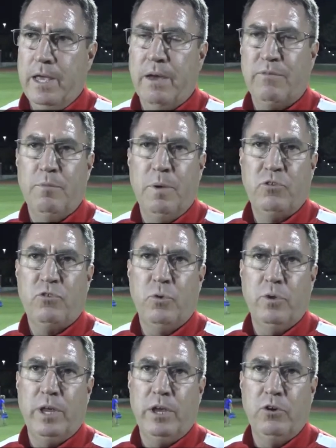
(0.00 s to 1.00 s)
You have to make
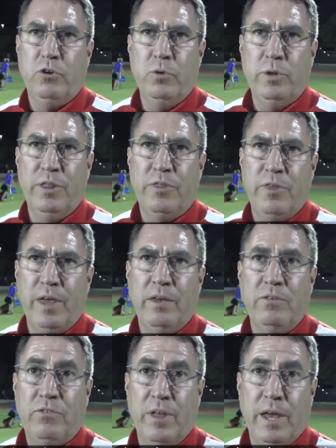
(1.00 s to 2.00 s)
sure that you're doing the
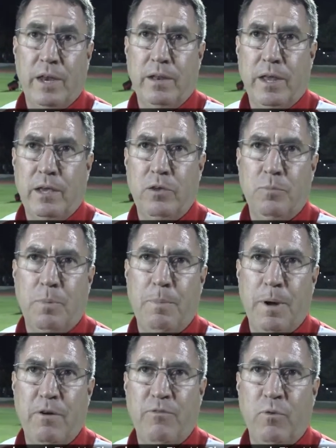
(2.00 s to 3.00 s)
things that, that you
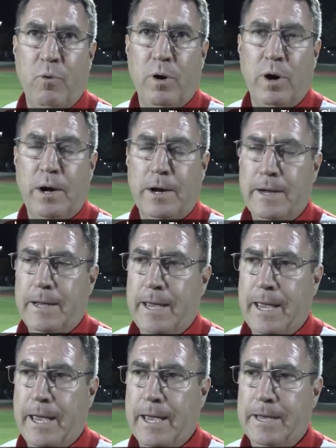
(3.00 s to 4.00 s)
prepare for,
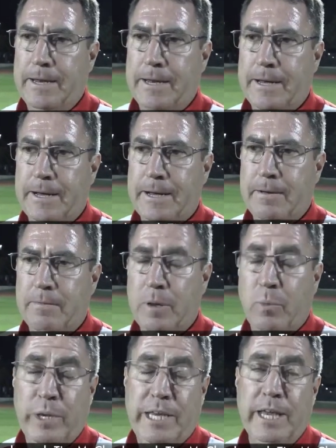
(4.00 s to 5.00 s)
and um,
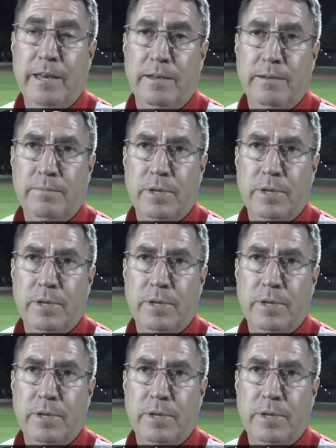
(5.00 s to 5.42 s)
and we did,